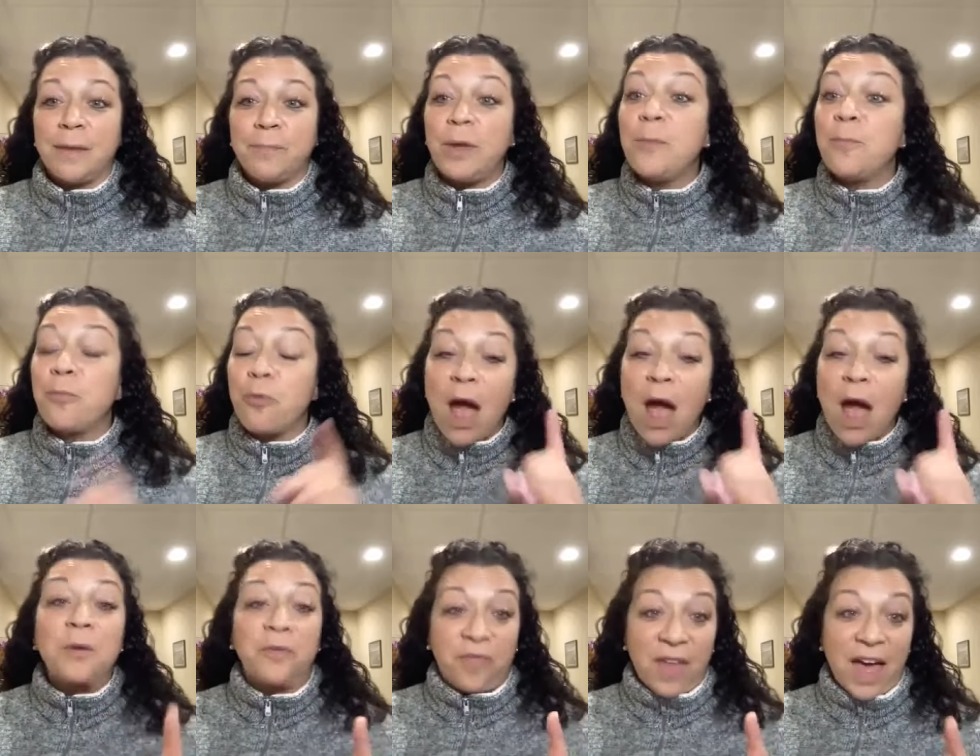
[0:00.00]
Be
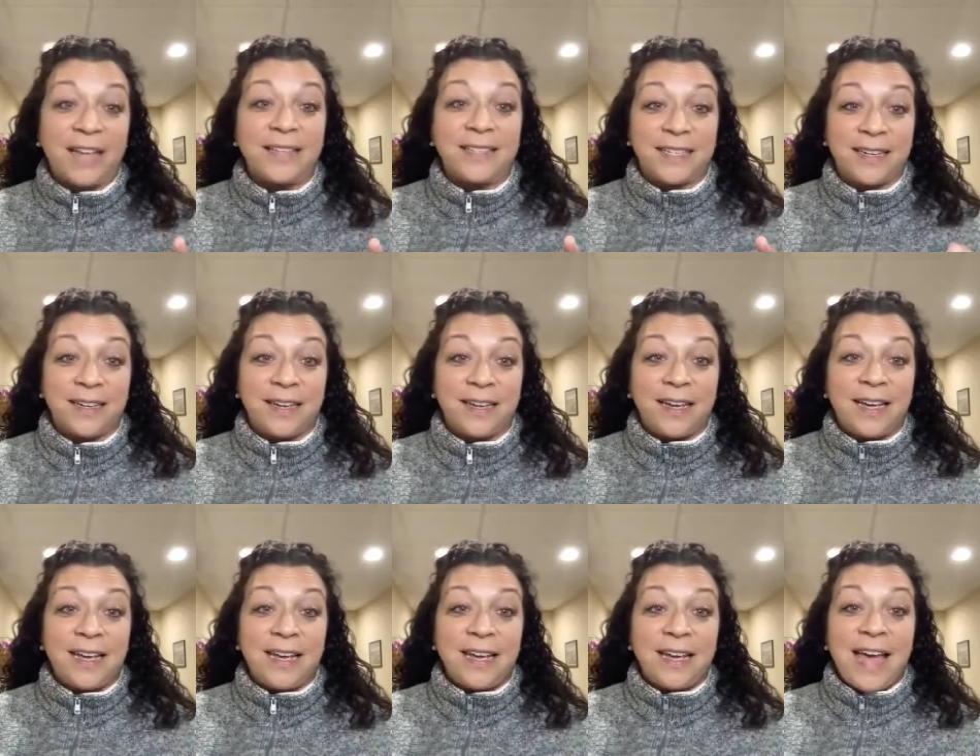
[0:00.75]
proud of that.
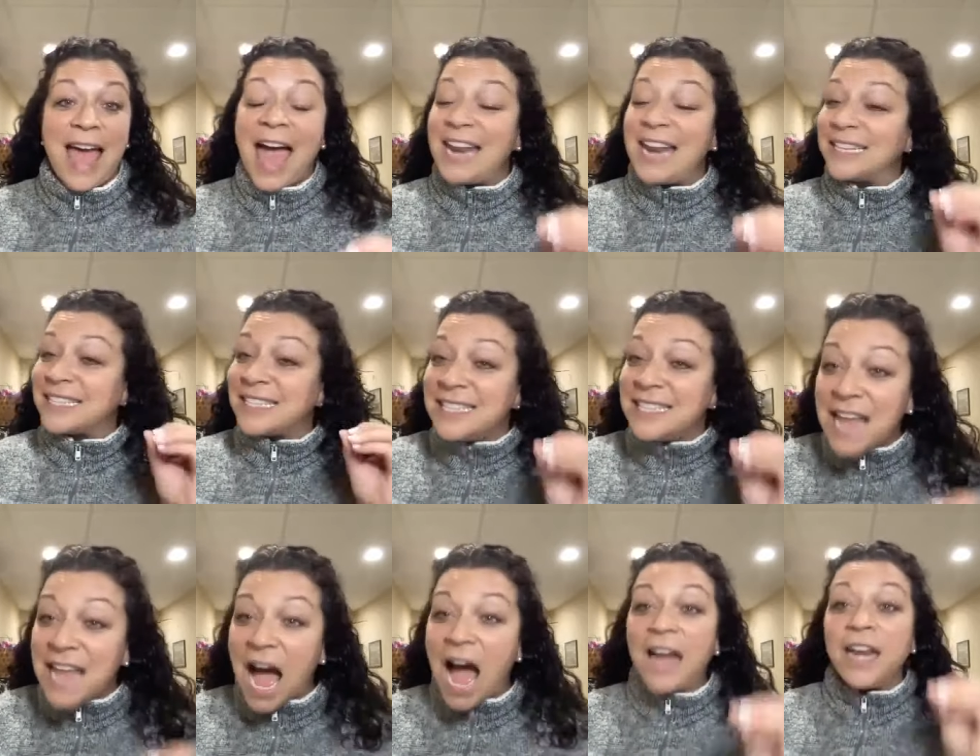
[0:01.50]
And it's
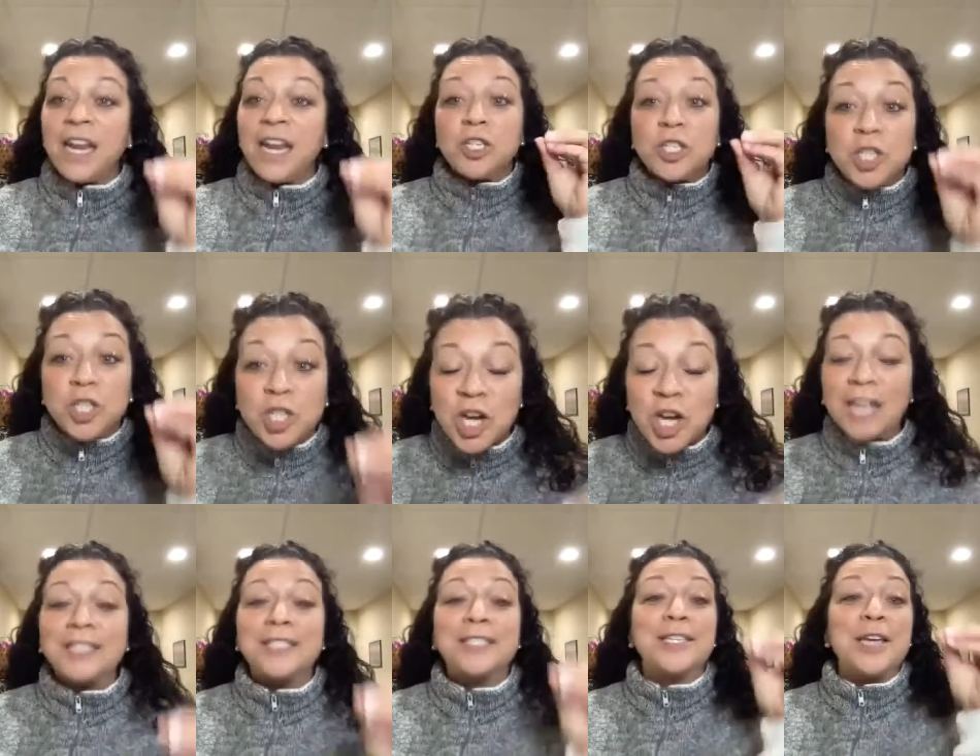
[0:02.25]
not
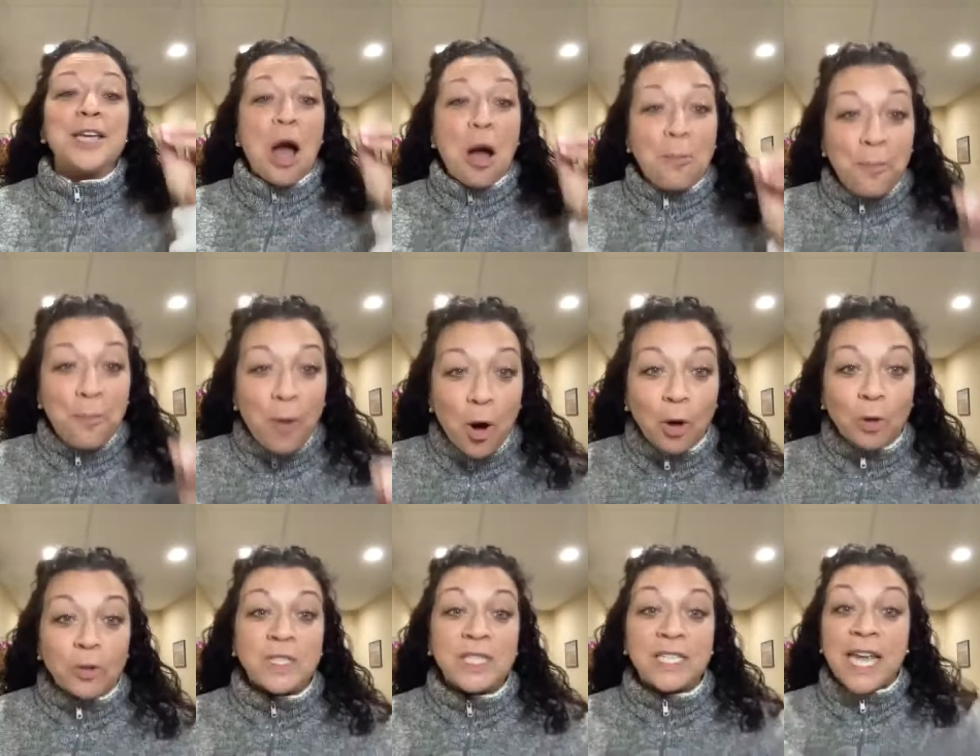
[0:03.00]
just a
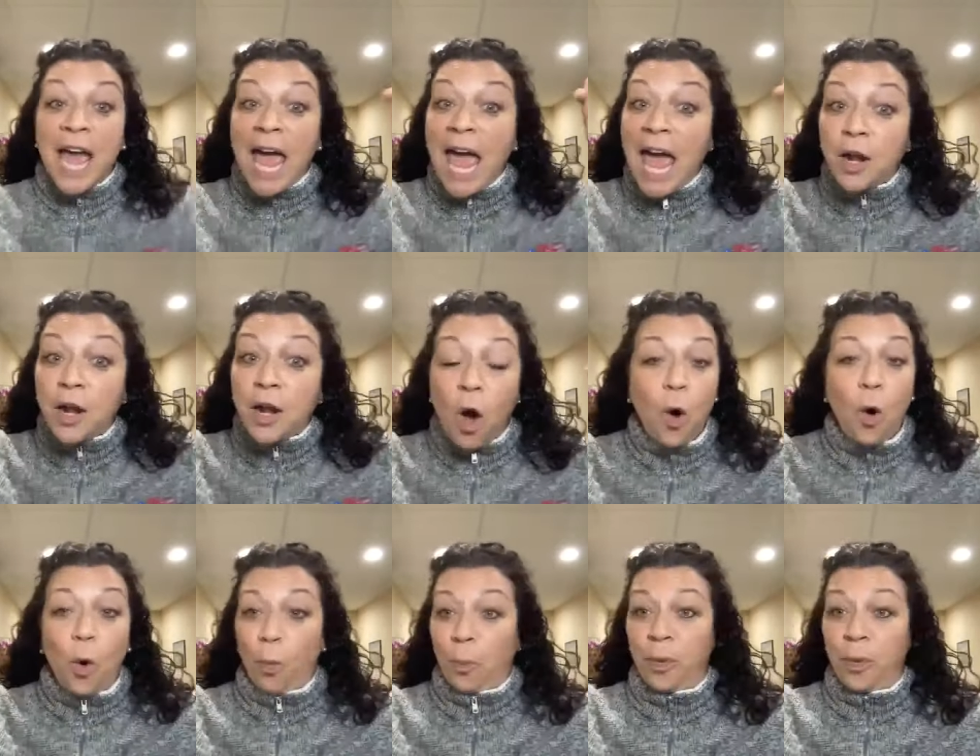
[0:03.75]
post and
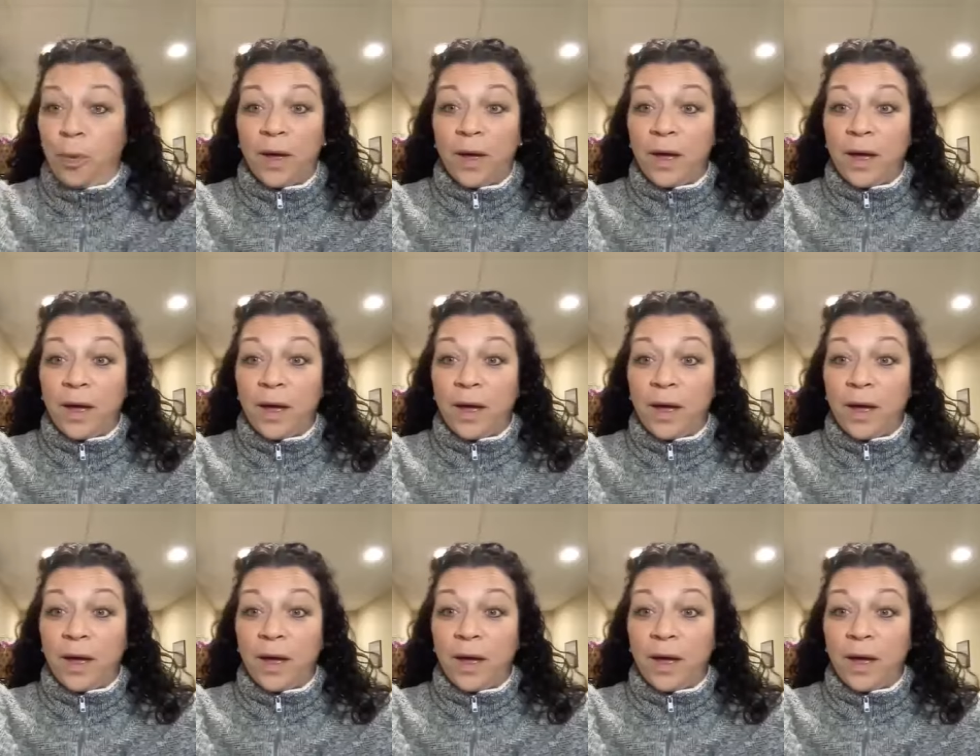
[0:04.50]
hope.